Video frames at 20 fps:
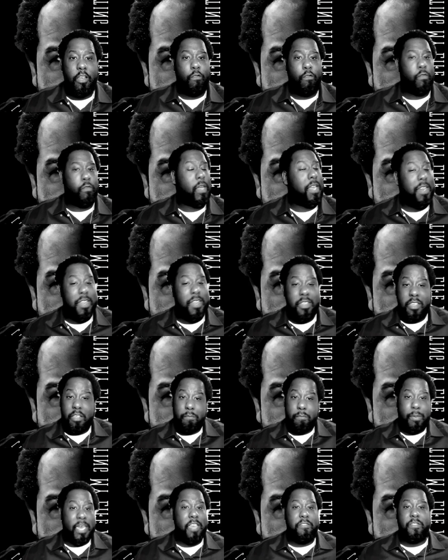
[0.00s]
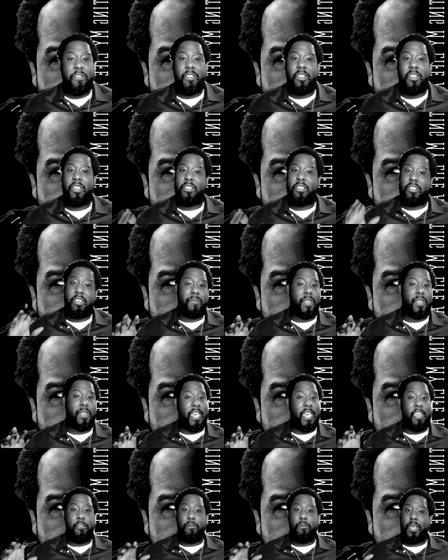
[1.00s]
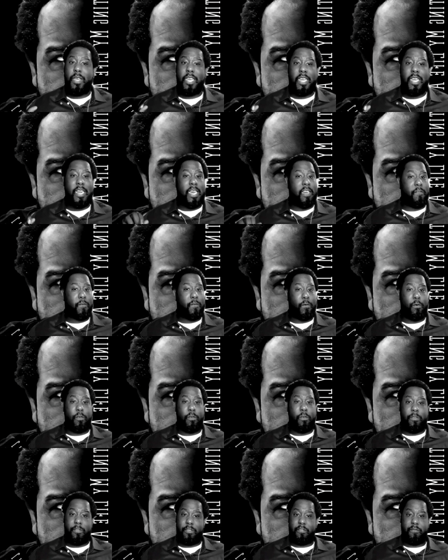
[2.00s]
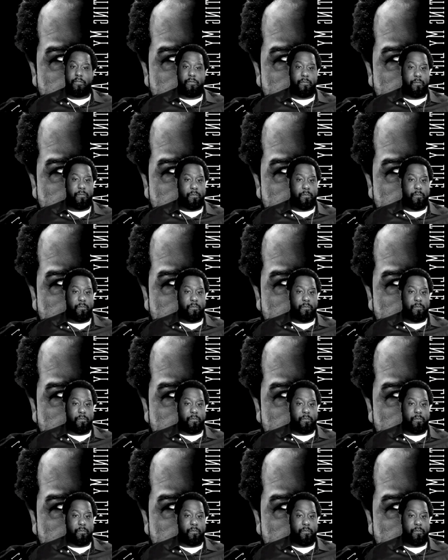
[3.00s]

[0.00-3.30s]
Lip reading: Greatness is patient. It's something that you cannot force.